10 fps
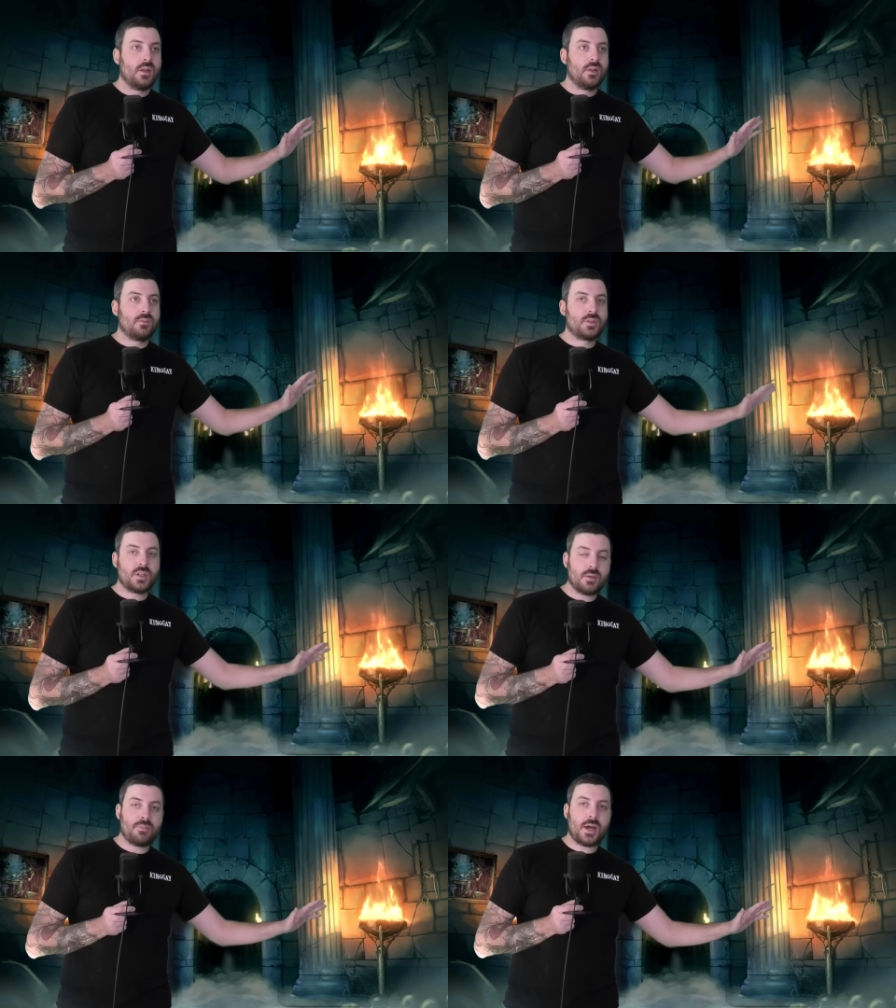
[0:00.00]

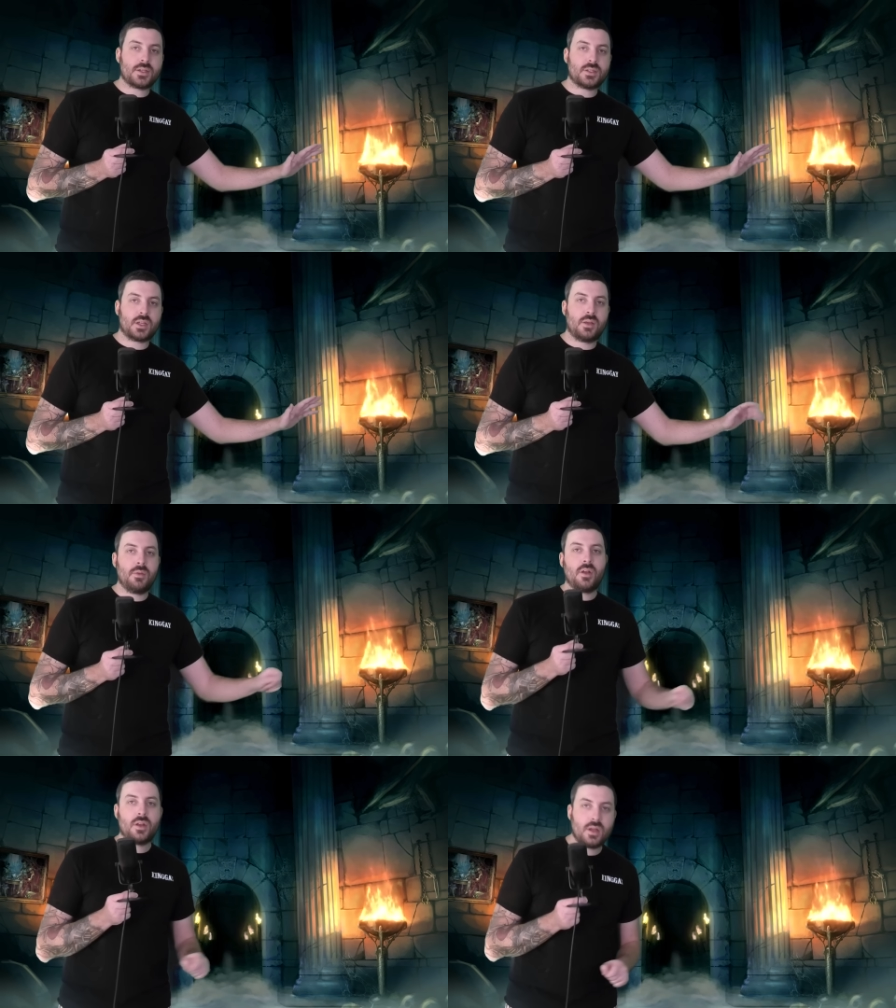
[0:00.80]
certain parts of the
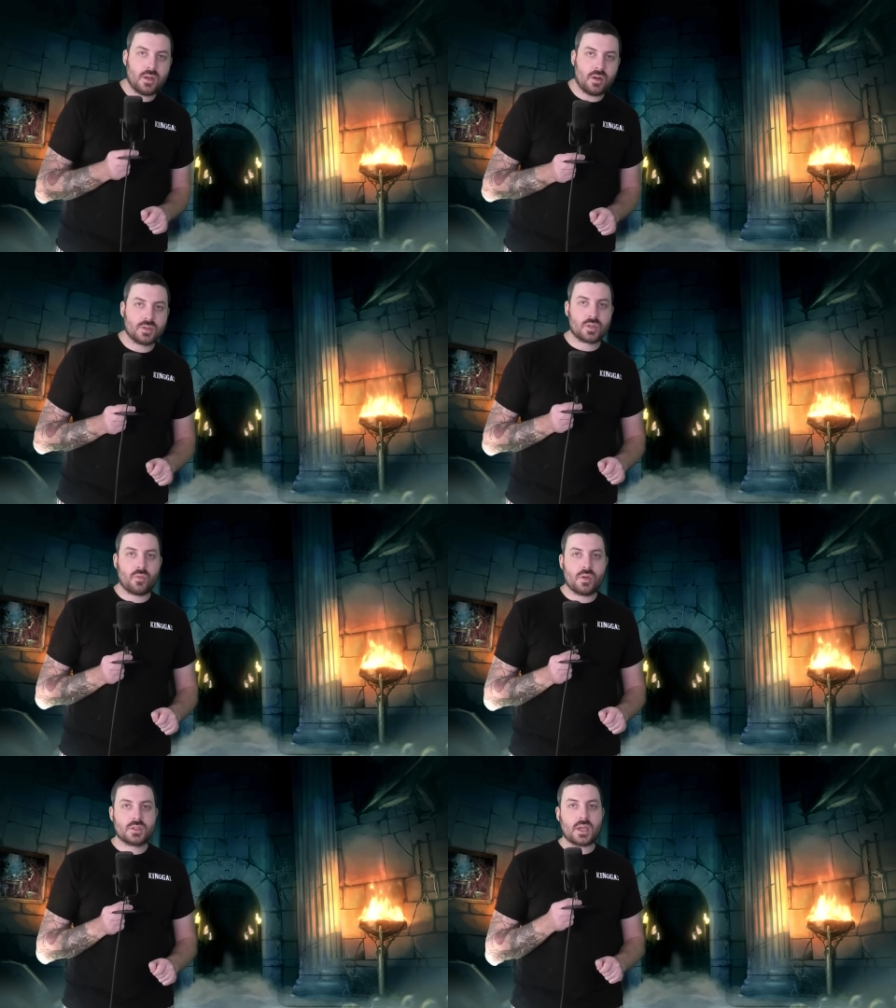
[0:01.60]
community in old school
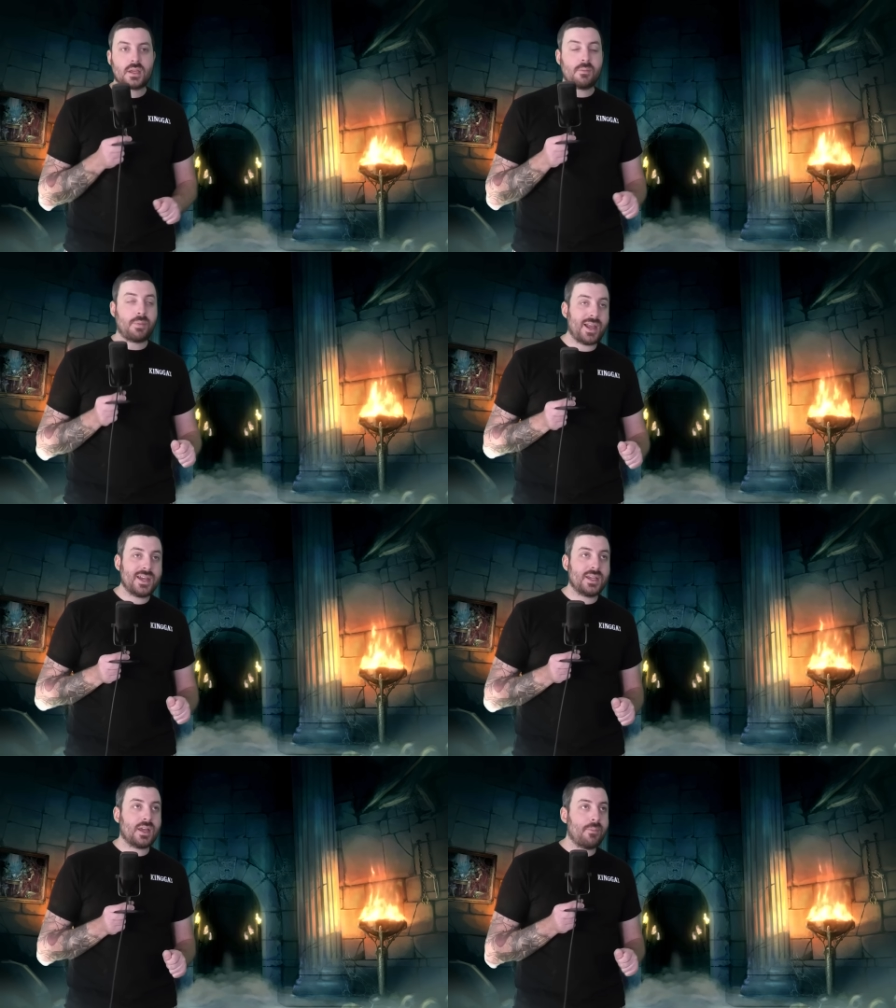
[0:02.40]
RuneScape
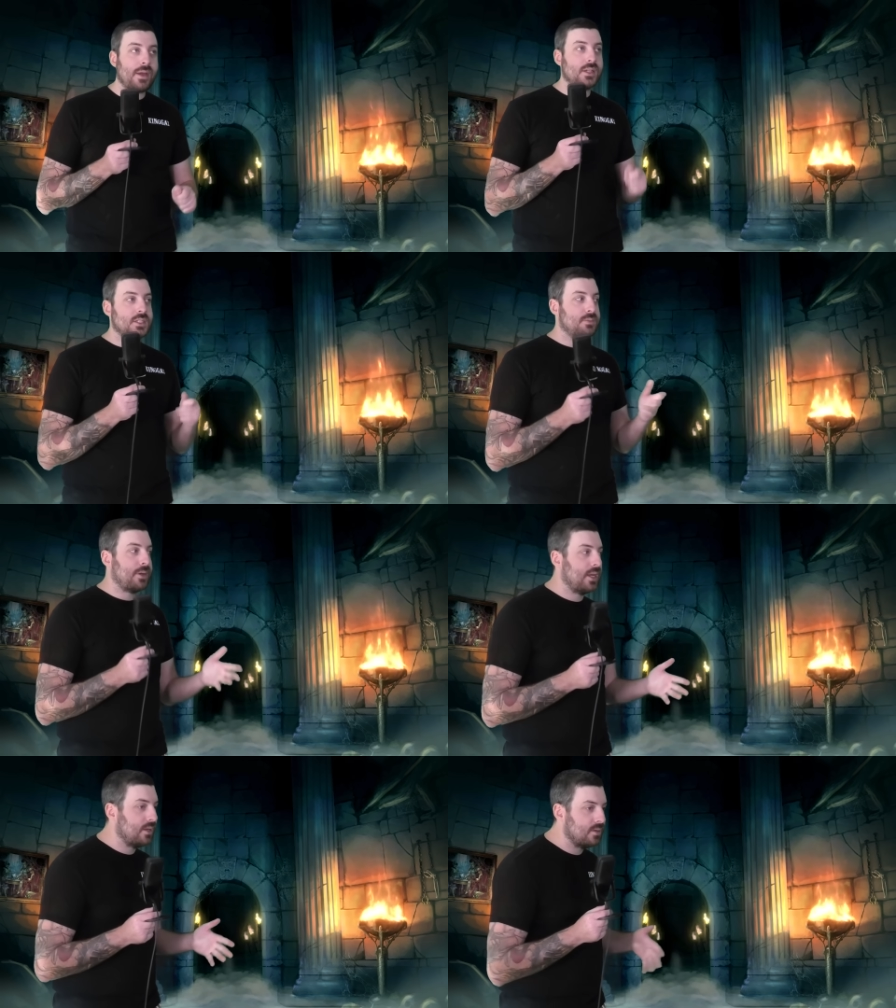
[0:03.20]
complaining about
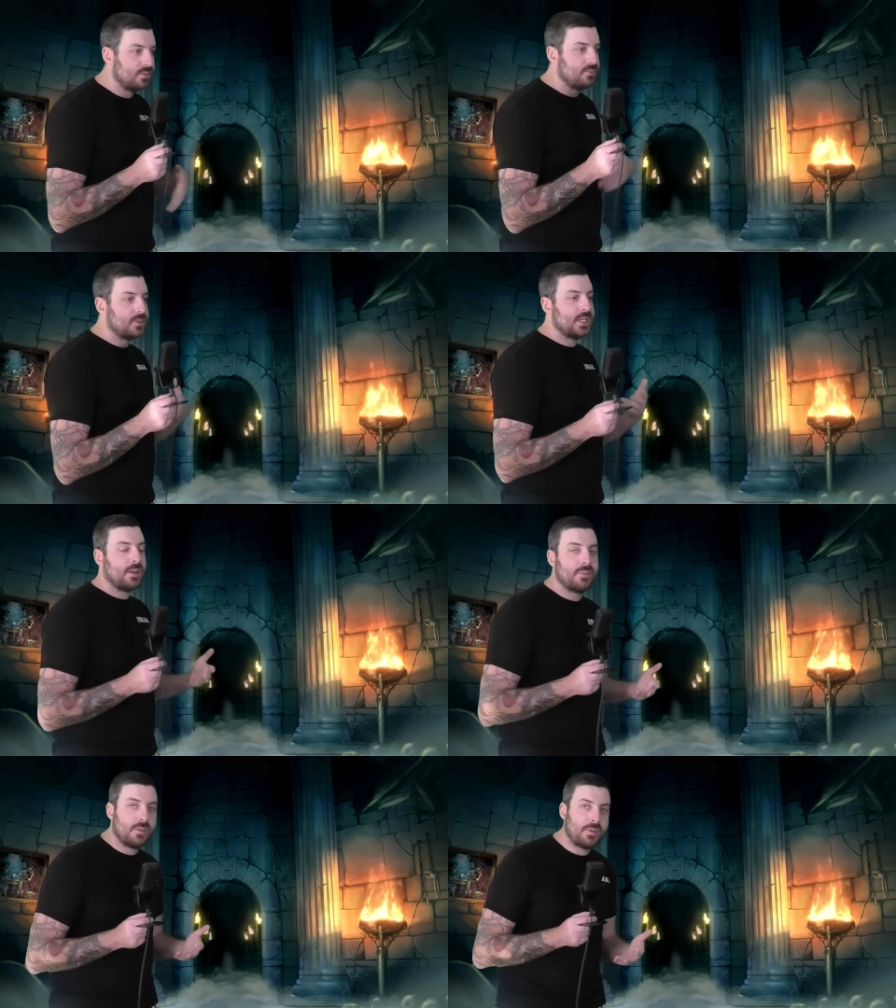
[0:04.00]
speed and
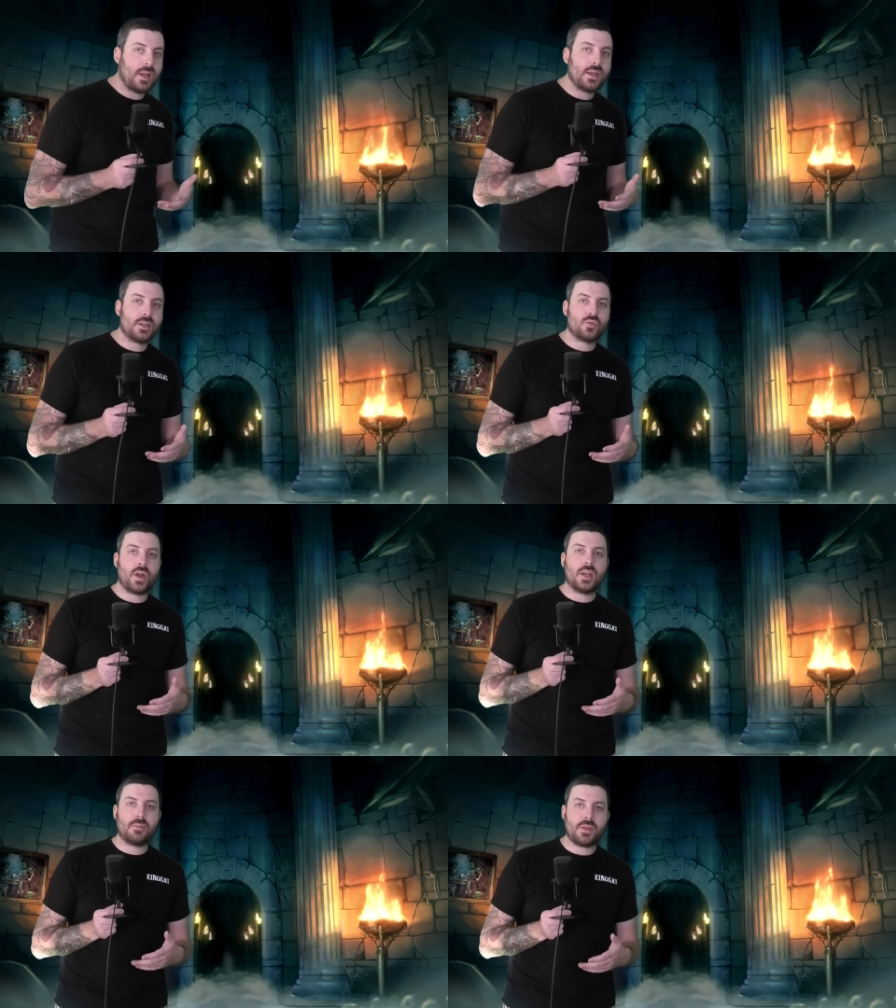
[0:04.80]
tick manipulating
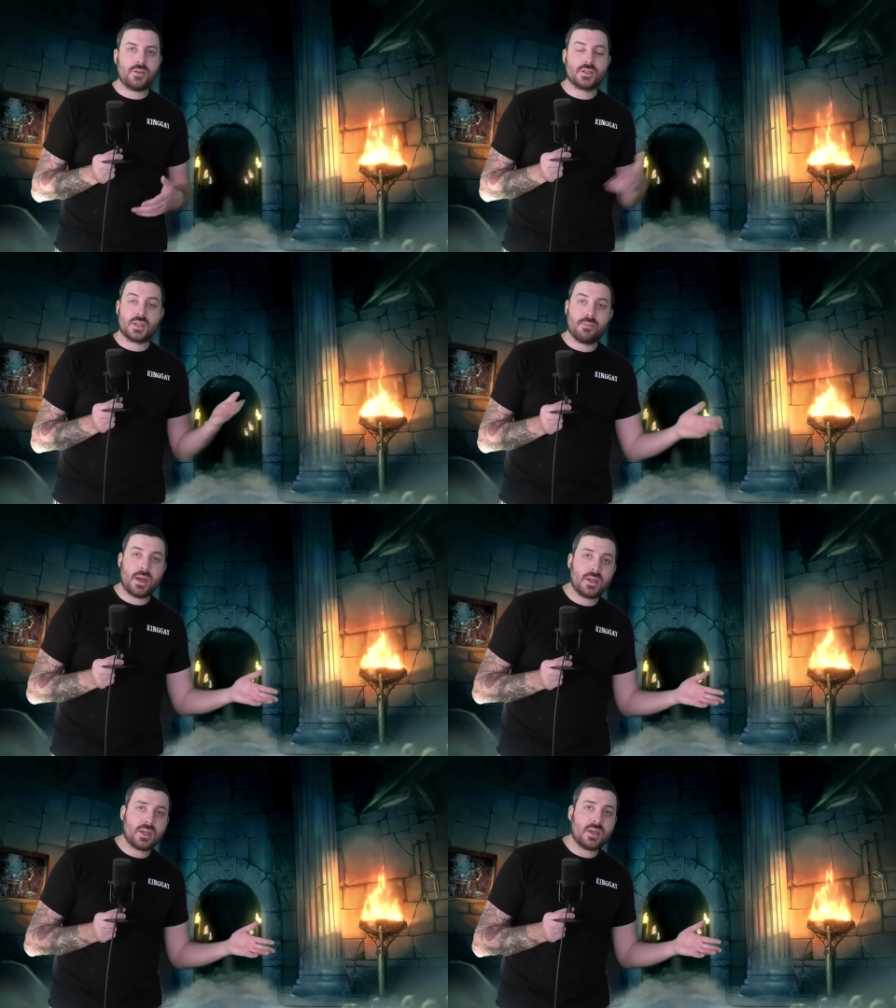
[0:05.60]
training methods in the
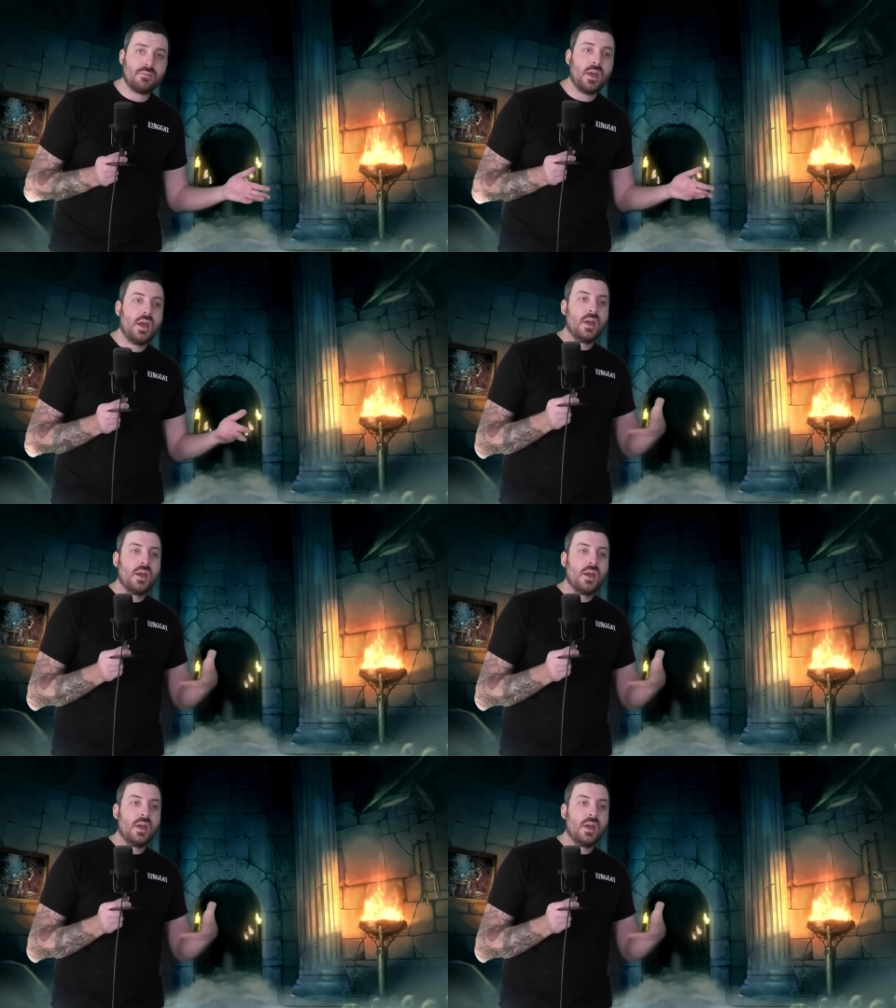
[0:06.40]
main game.